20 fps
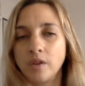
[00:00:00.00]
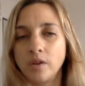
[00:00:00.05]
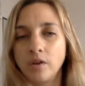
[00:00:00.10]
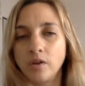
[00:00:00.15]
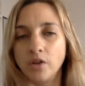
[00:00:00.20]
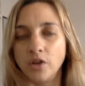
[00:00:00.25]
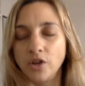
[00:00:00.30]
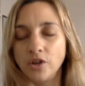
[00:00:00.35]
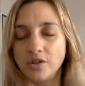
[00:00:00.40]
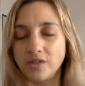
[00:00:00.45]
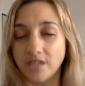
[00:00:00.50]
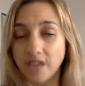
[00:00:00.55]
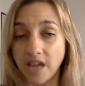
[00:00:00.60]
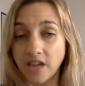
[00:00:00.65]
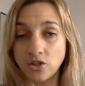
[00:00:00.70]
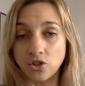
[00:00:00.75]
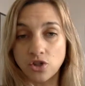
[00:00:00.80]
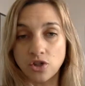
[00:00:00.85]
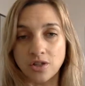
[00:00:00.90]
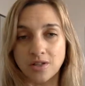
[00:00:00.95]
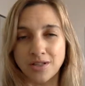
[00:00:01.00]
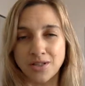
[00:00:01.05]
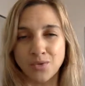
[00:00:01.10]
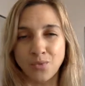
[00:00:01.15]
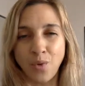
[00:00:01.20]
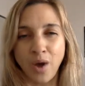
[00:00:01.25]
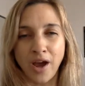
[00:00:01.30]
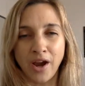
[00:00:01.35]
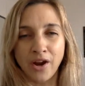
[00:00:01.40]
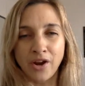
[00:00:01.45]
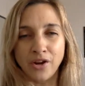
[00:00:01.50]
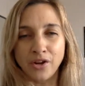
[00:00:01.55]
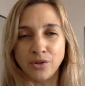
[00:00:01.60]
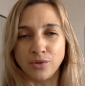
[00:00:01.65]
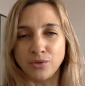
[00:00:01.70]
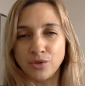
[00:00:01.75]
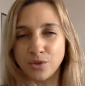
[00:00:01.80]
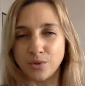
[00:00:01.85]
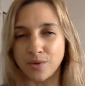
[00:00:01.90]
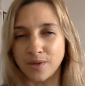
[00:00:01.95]
your intentions. Why are you
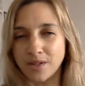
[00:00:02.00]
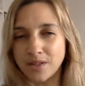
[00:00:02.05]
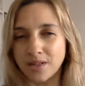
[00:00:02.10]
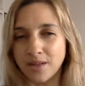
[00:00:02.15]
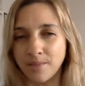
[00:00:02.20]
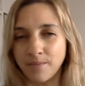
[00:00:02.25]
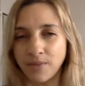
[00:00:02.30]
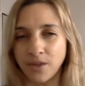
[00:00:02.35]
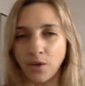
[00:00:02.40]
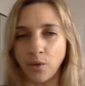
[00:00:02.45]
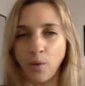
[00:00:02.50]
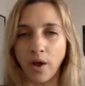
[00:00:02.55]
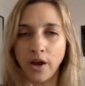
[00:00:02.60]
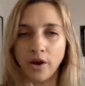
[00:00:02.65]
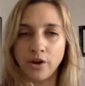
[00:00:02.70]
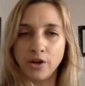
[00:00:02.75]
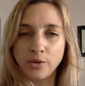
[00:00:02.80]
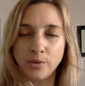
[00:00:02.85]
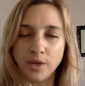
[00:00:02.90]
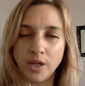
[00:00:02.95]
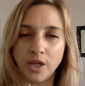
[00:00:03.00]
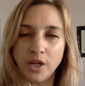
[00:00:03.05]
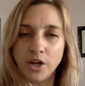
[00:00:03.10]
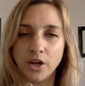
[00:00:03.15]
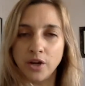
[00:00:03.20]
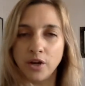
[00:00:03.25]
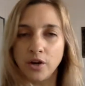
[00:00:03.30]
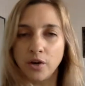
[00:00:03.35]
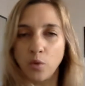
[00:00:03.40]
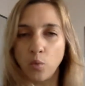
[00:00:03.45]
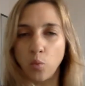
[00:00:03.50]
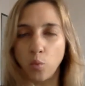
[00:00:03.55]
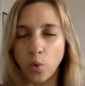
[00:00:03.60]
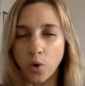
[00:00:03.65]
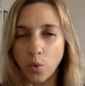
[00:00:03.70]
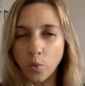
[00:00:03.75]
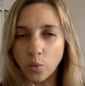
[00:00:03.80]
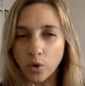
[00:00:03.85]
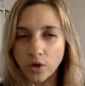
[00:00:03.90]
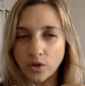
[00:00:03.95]
doing something? Why are you here?
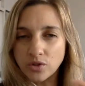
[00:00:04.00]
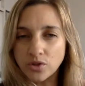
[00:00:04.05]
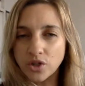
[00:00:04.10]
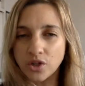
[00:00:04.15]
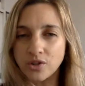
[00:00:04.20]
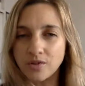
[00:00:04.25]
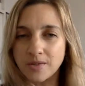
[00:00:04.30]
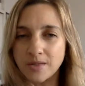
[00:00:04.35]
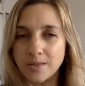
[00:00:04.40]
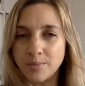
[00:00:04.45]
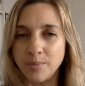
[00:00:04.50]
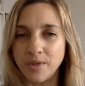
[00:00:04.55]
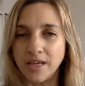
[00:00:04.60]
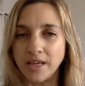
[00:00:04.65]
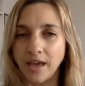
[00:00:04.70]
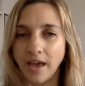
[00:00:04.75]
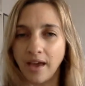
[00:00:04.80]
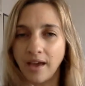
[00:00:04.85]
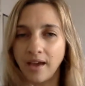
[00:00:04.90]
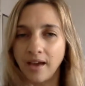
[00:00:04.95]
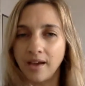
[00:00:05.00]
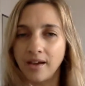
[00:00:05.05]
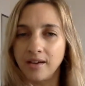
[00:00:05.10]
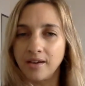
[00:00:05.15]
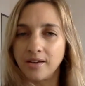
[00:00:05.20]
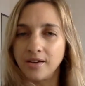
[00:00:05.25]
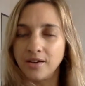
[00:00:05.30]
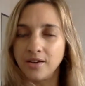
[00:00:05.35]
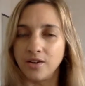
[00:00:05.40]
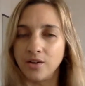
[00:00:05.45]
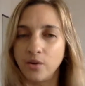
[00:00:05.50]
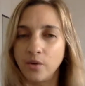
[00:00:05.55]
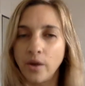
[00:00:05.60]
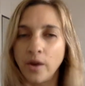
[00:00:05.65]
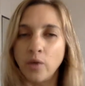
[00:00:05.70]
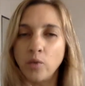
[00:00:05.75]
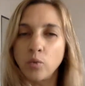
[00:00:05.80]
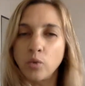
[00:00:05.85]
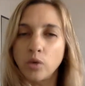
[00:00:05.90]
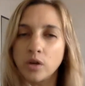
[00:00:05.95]
What words are you speaking?
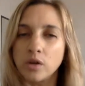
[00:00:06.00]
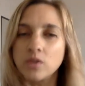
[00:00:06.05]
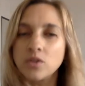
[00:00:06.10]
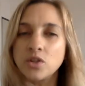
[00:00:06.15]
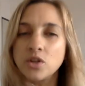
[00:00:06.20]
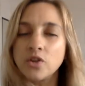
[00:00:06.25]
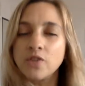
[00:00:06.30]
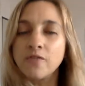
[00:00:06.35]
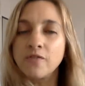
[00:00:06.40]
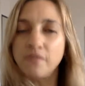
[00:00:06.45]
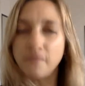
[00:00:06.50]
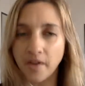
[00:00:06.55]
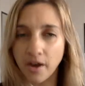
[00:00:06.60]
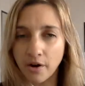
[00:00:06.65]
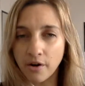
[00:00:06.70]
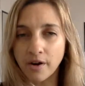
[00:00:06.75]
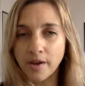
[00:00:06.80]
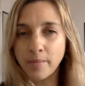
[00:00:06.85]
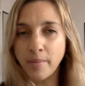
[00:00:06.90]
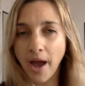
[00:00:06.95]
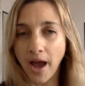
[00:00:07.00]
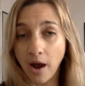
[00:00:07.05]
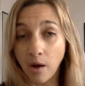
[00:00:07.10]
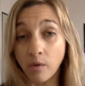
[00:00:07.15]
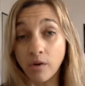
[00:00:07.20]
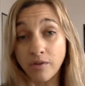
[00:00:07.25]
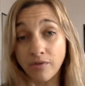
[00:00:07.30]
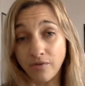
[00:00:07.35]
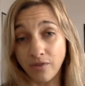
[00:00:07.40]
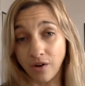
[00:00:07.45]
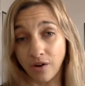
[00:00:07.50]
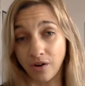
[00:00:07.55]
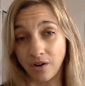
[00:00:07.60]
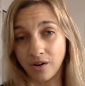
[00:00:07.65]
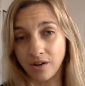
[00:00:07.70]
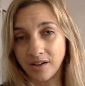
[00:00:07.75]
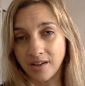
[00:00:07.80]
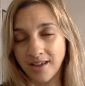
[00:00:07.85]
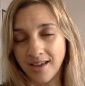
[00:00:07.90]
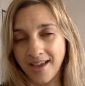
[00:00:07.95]
Right? Words are very powerful.
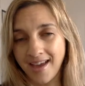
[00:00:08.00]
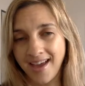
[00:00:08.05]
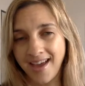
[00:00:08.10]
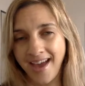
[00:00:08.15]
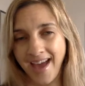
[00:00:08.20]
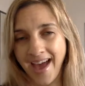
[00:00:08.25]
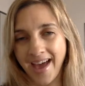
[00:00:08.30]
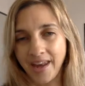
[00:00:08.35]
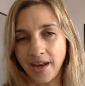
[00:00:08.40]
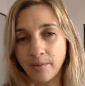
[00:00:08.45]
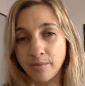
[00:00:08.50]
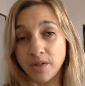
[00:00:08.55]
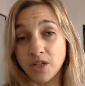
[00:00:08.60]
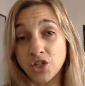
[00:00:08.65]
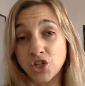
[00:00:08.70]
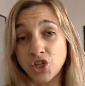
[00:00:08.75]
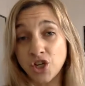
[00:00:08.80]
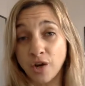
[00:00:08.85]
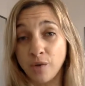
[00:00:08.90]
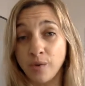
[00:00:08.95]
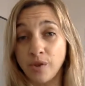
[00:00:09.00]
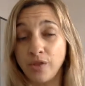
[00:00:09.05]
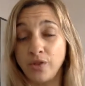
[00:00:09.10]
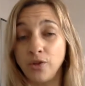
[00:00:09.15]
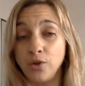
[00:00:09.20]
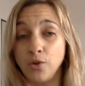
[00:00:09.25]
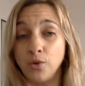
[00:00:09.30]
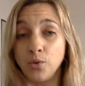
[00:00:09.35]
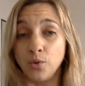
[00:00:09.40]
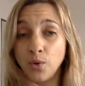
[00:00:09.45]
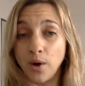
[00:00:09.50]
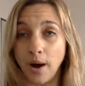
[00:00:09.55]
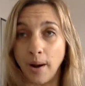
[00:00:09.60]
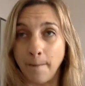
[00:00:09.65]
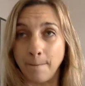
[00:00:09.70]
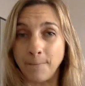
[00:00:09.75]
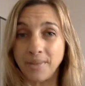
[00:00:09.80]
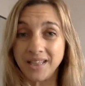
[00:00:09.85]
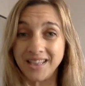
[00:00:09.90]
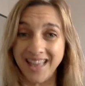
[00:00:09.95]
And I'm going to share with you a
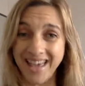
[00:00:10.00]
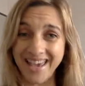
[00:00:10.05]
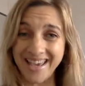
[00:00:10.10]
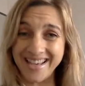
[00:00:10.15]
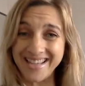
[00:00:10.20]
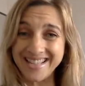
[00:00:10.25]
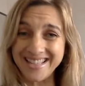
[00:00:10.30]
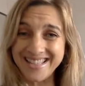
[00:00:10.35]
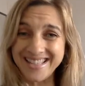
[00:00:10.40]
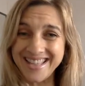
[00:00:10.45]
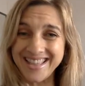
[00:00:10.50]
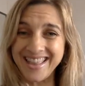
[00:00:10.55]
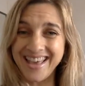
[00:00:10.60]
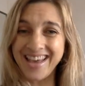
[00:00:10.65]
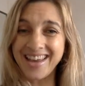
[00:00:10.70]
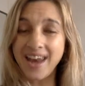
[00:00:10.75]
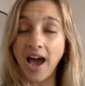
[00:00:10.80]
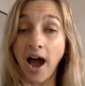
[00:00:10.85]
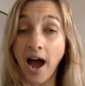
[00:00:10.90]
place that